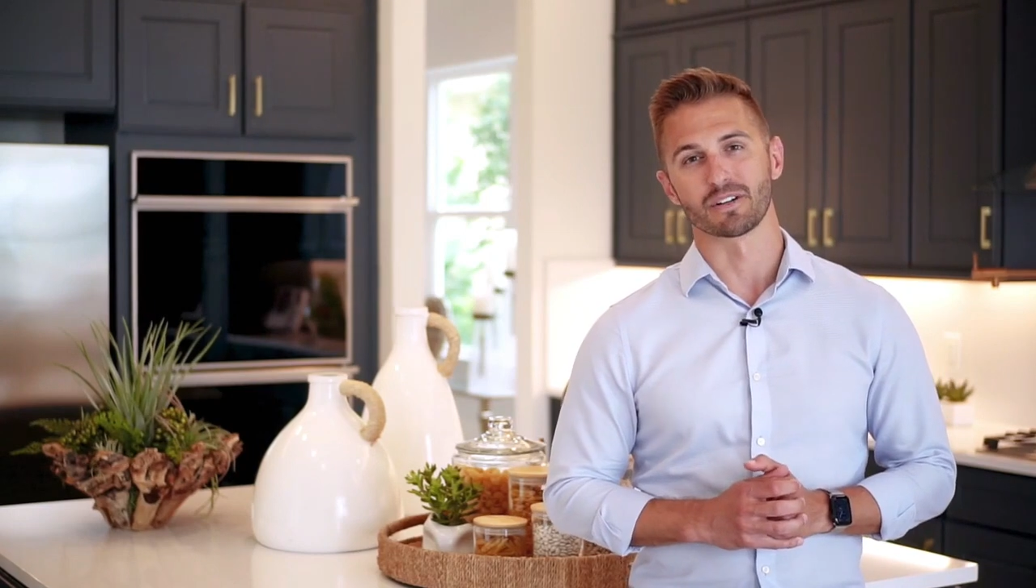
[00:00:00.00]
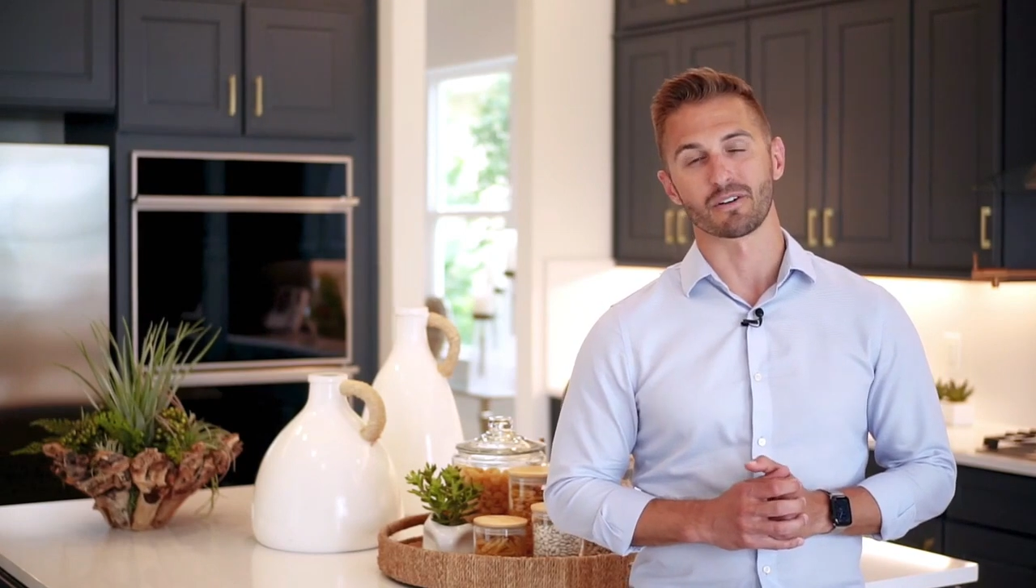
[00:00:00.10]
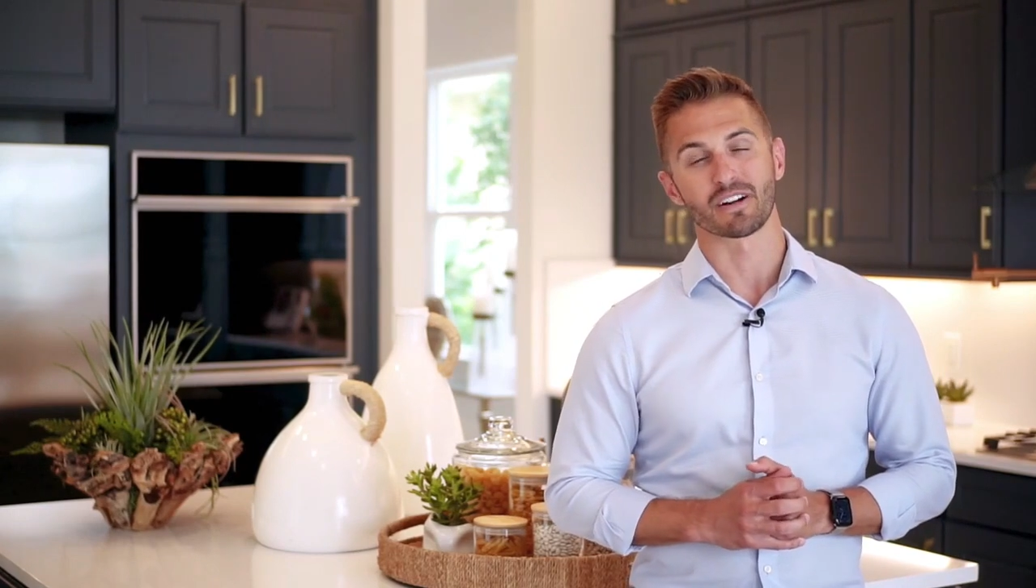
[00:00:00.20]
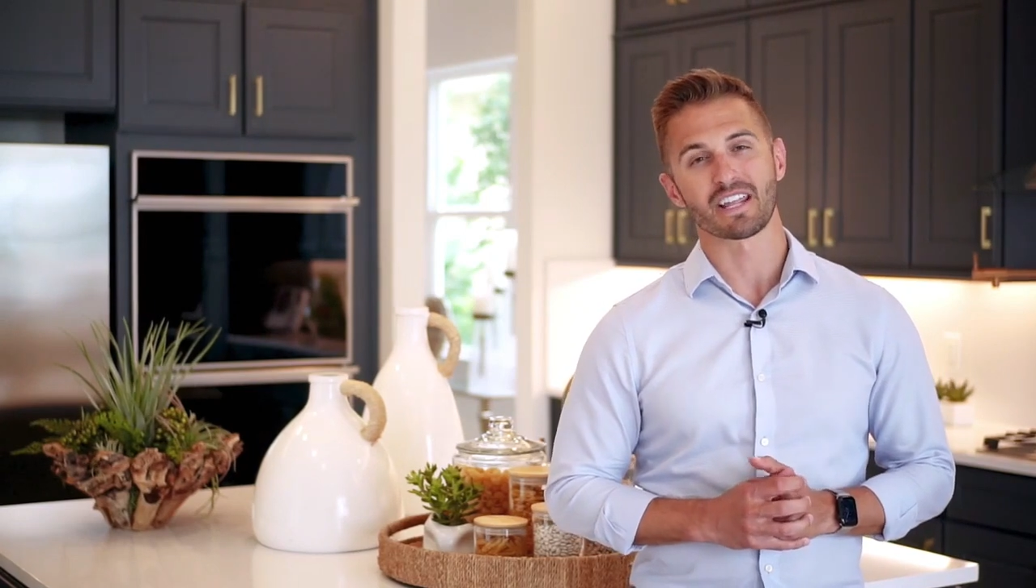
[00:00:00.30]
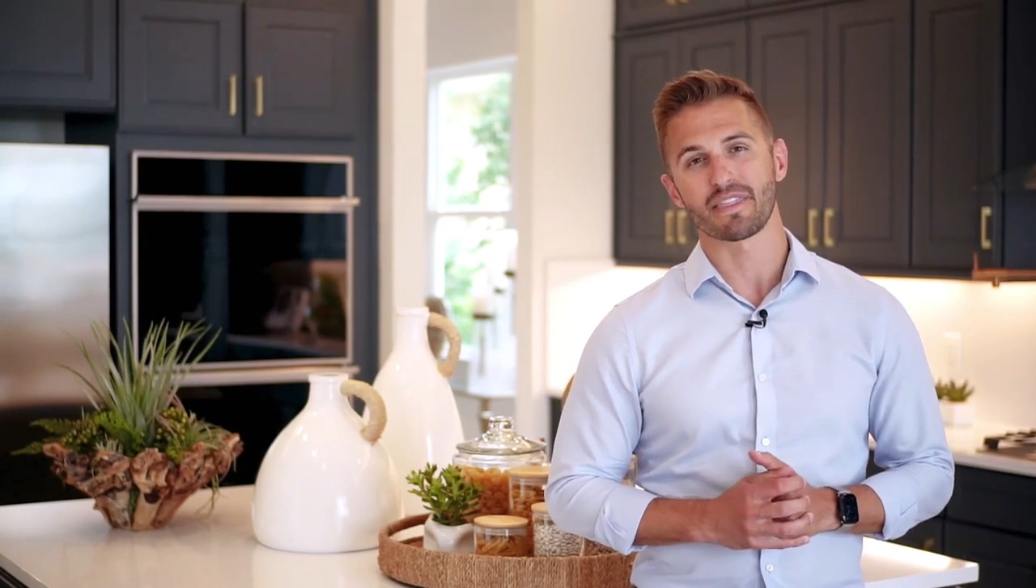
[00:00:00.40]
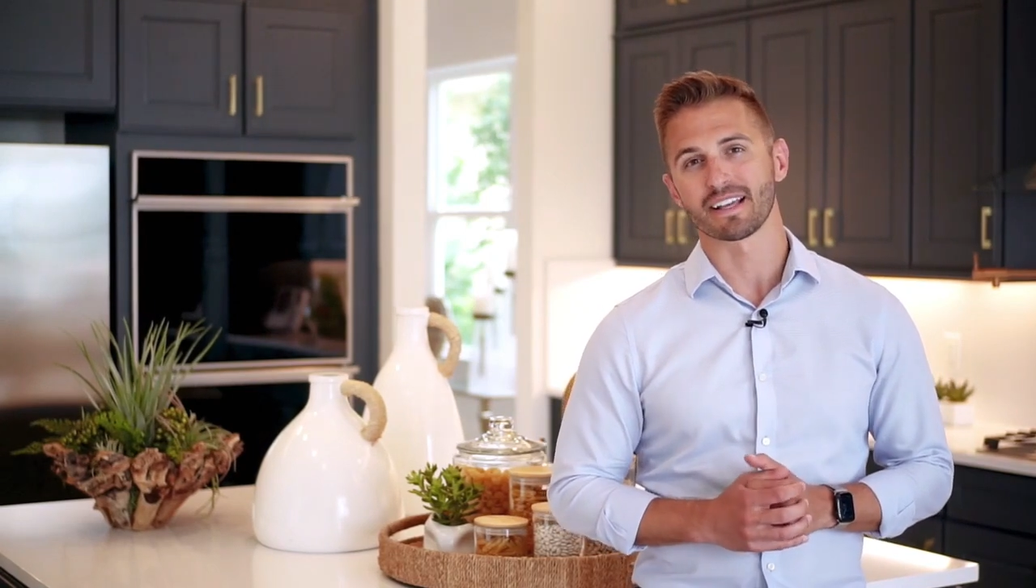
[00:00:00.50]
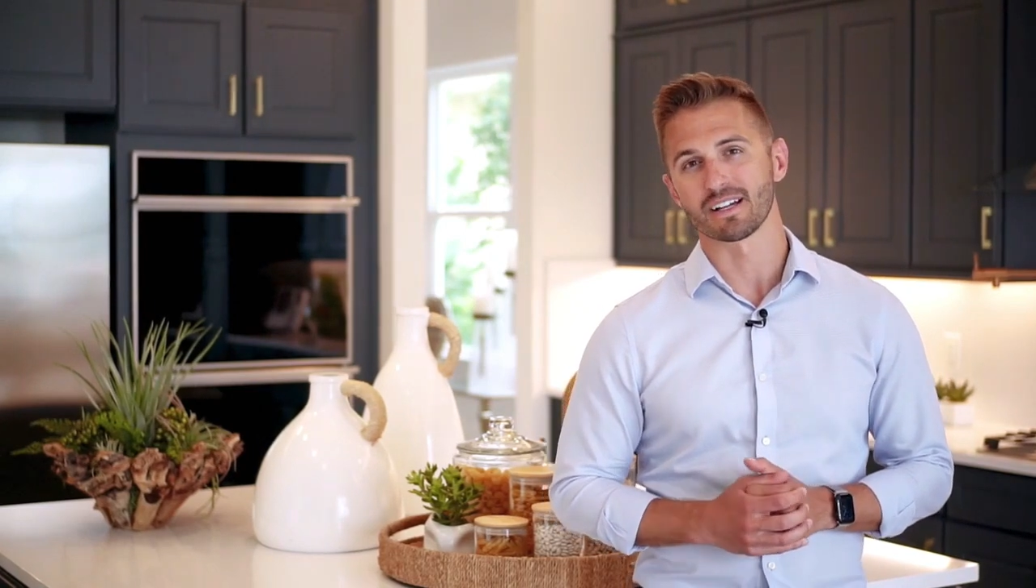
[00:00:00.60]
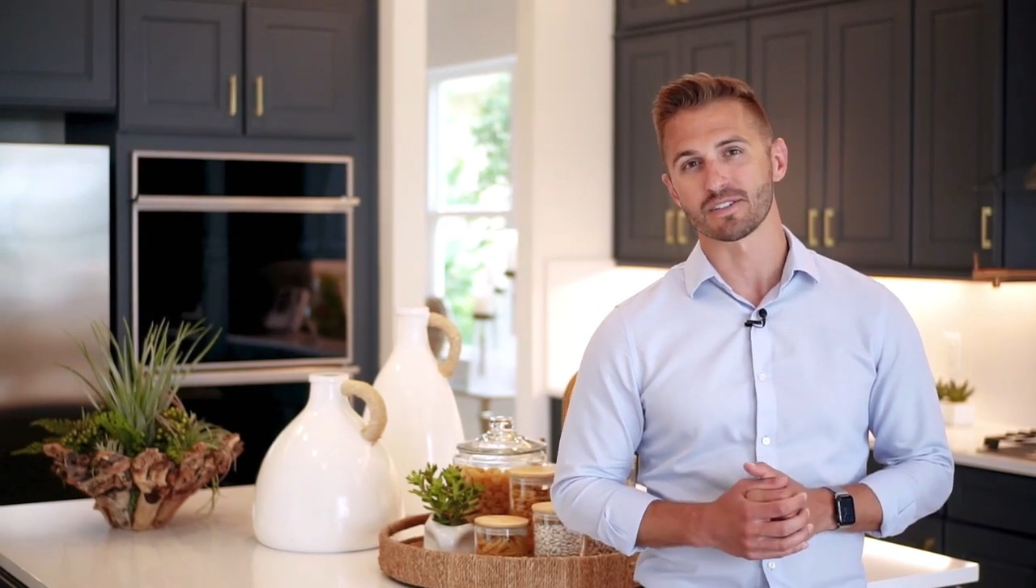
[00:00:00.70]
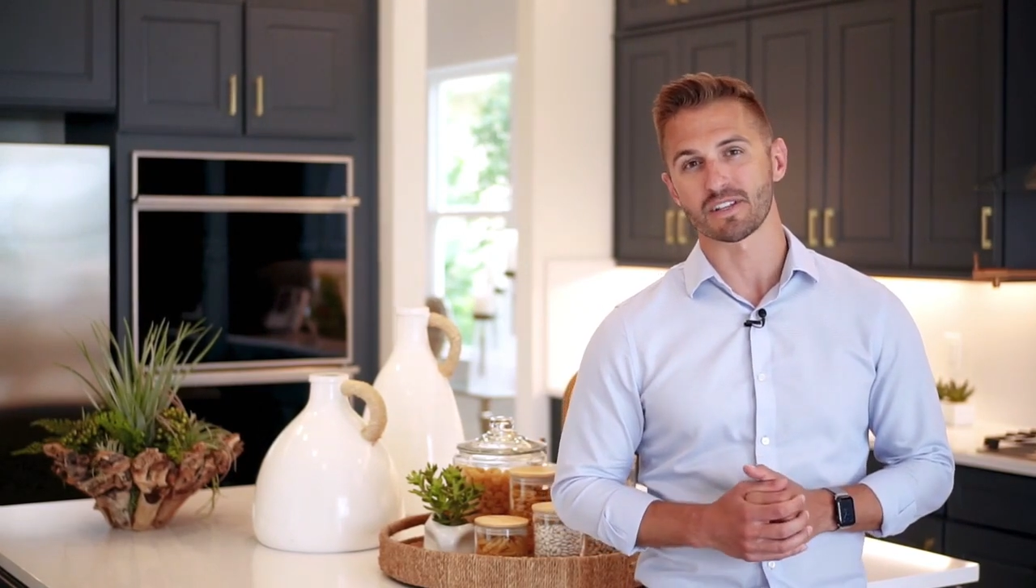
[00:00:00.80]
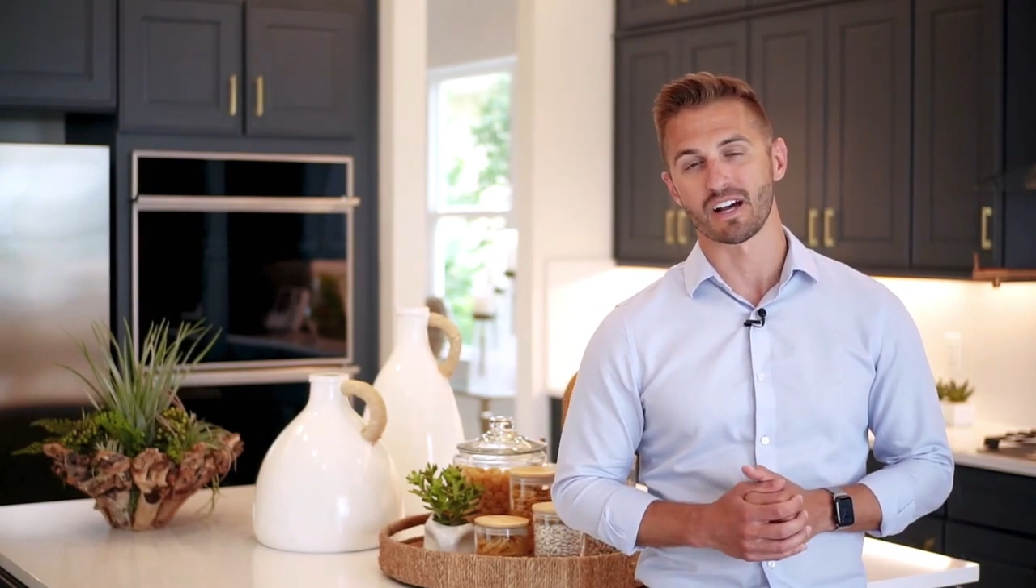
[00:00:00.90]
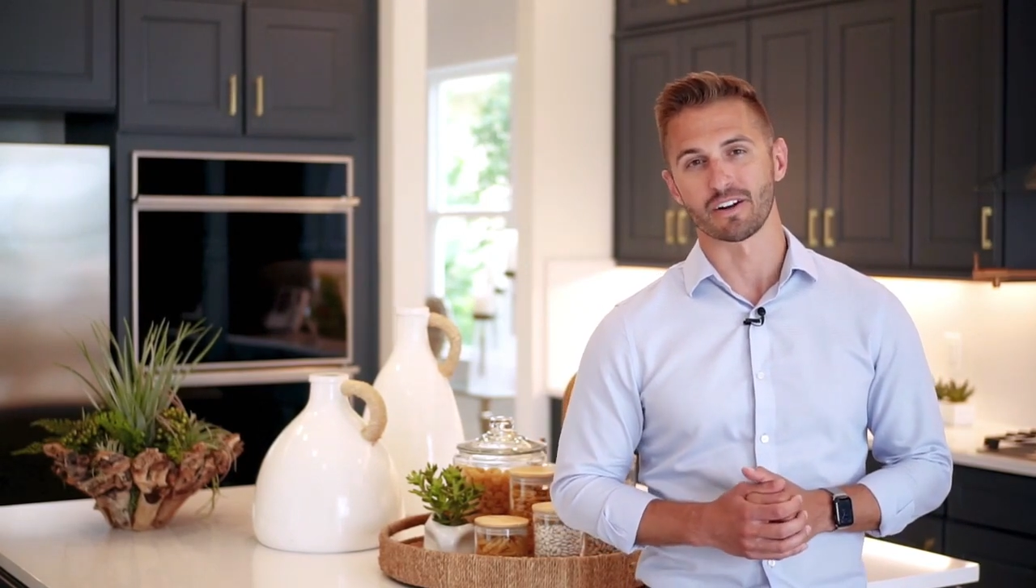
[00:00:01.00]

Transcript: one or anything else